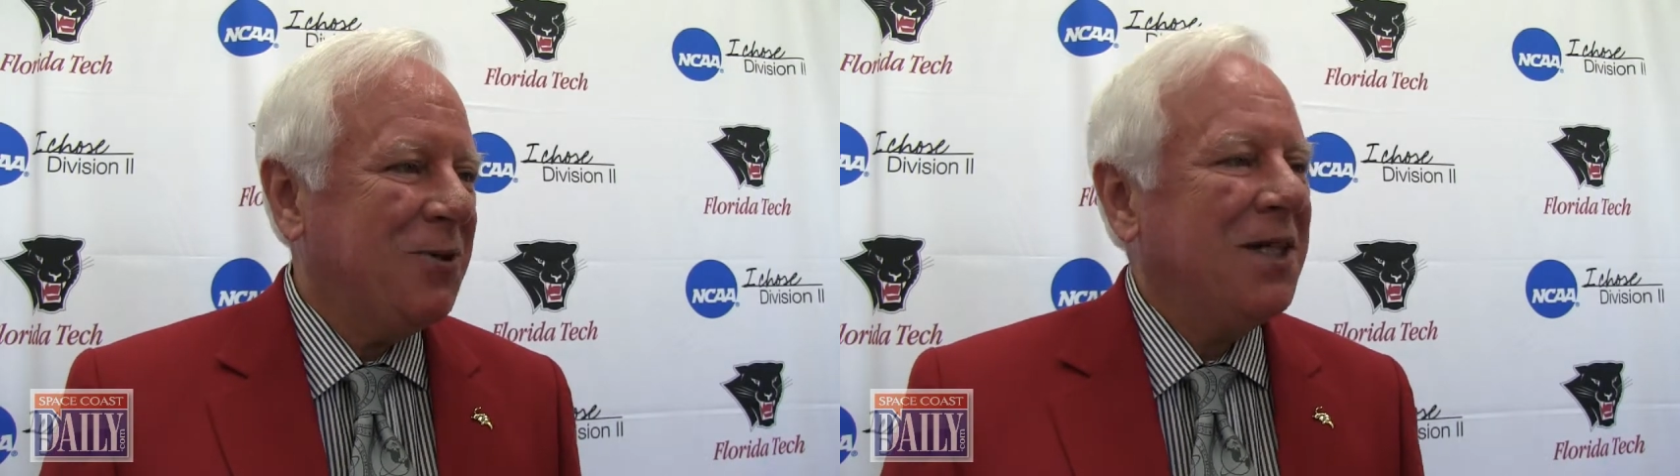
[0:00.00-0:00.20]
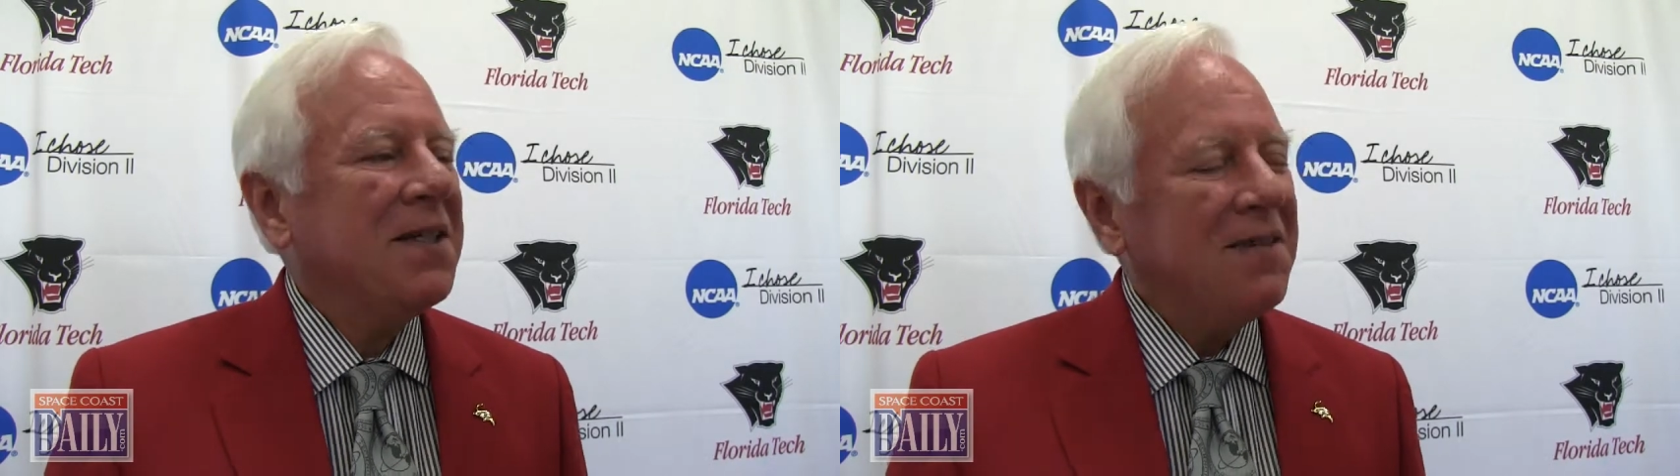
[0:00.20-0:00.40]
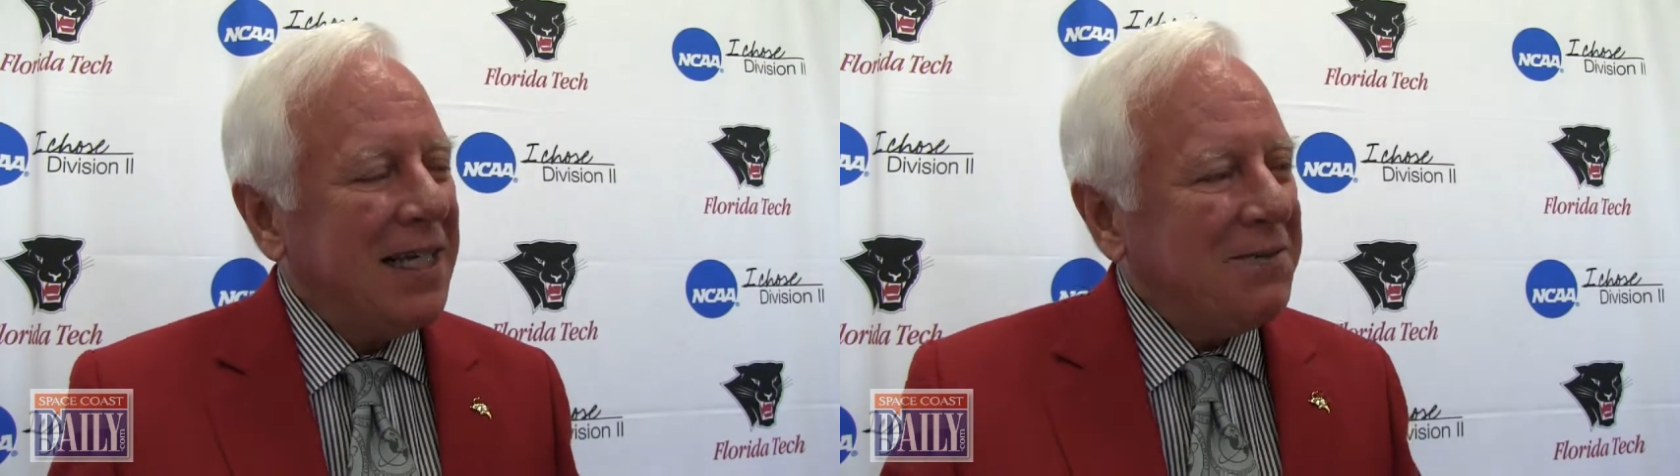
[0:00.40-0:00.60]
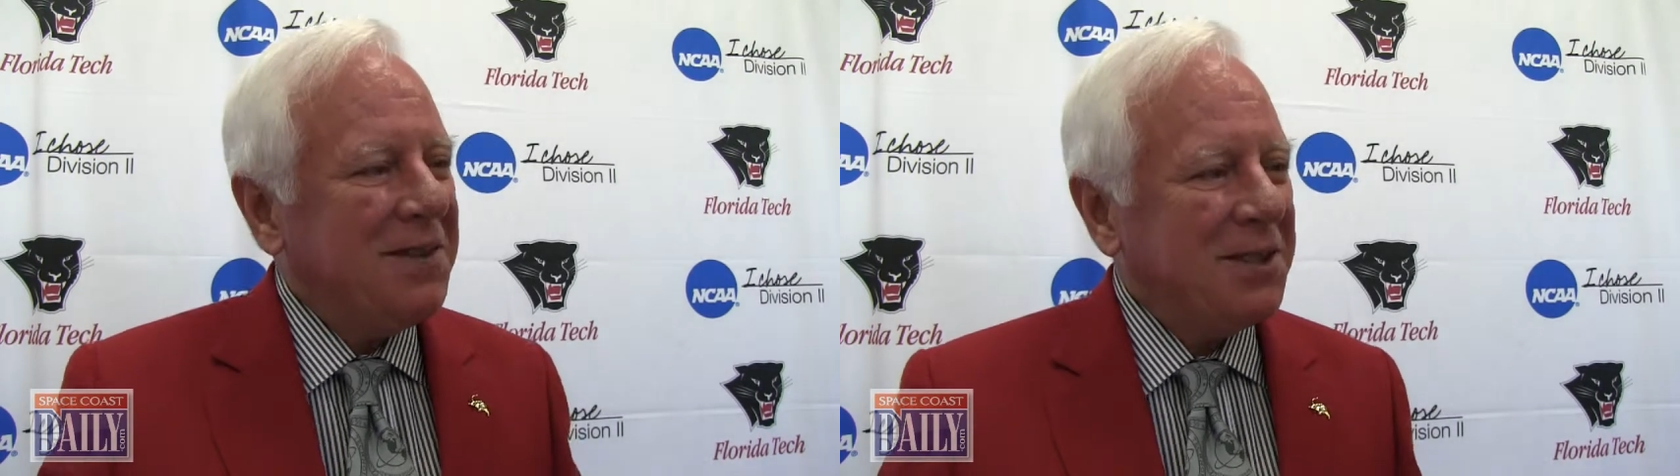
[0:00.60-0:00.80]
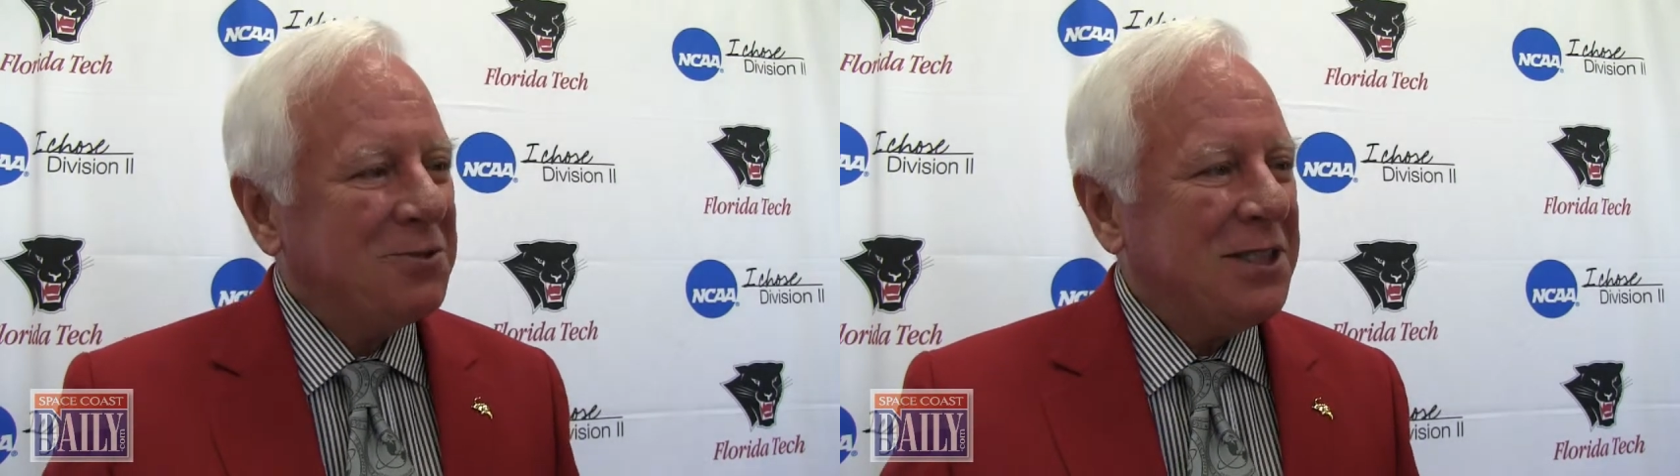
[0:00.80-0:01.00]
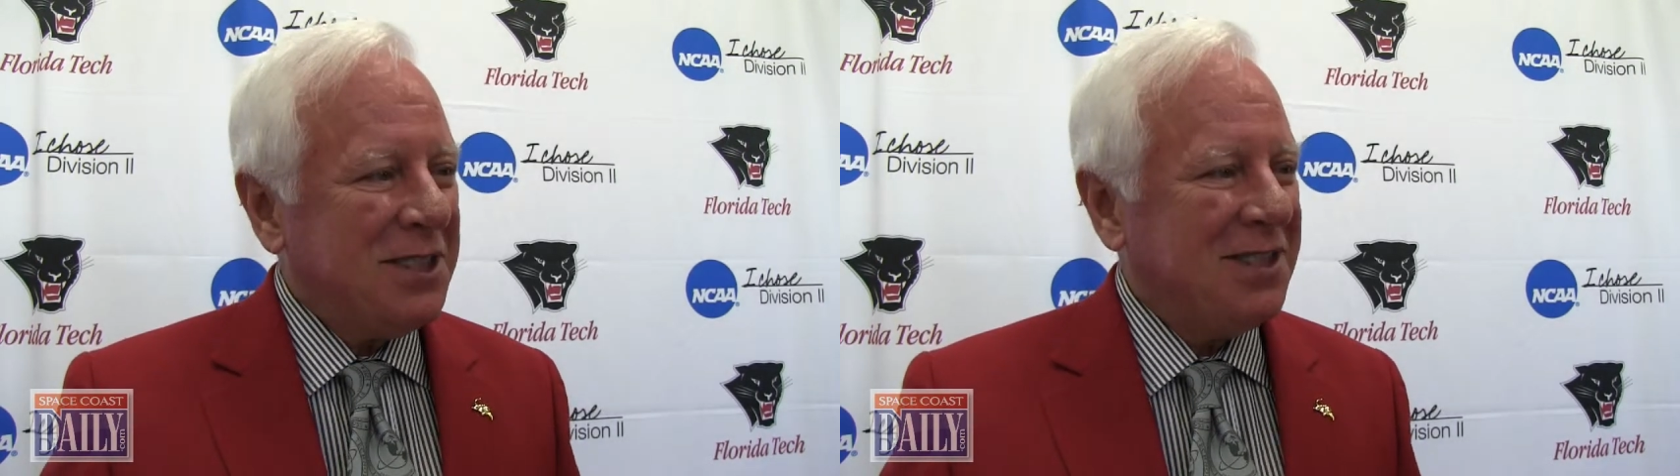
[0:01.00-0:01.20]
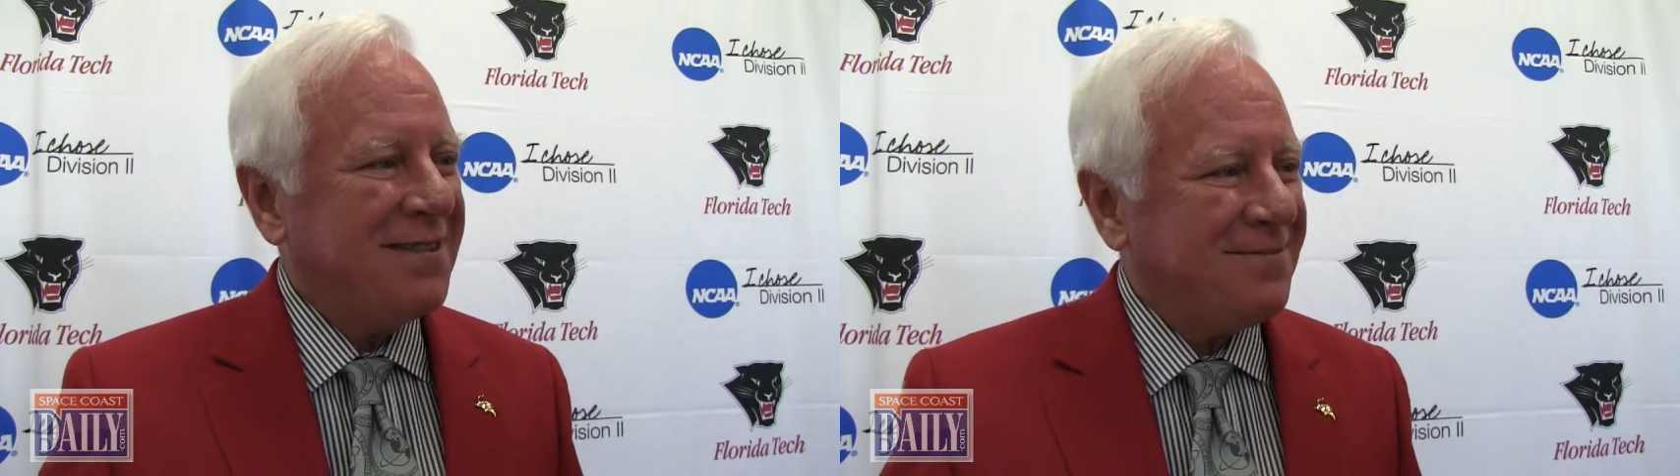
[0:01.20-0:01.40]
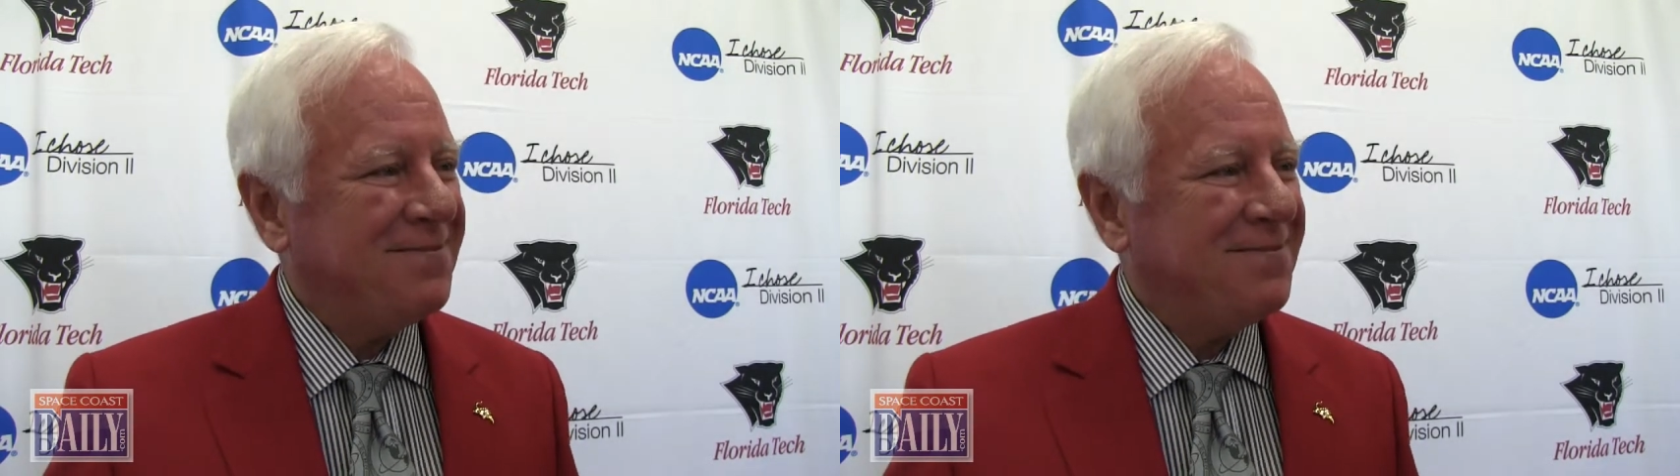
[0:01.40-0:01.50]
quality of life in this region.